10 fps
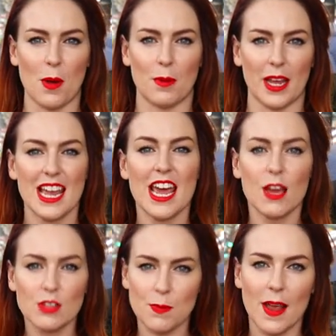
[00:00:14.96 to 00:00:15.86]
public
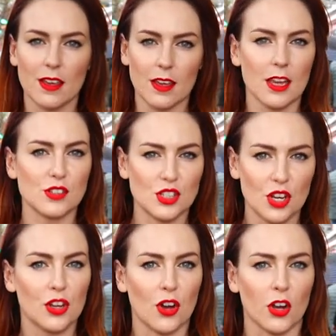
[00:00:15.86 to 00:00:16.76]
if spanking is a
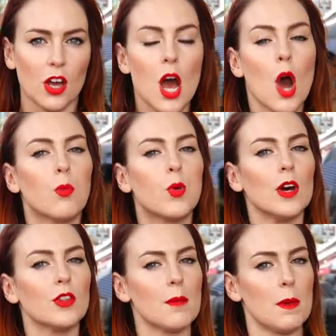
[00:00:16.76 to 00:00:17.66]
turn-on.
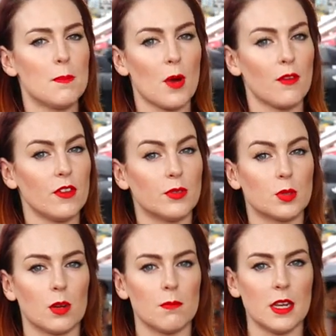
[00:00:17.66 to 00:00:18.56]
Will they be brave enough
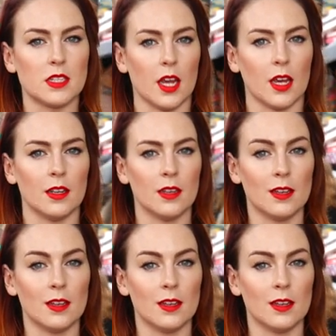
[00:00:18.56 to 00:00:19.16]
to admit it?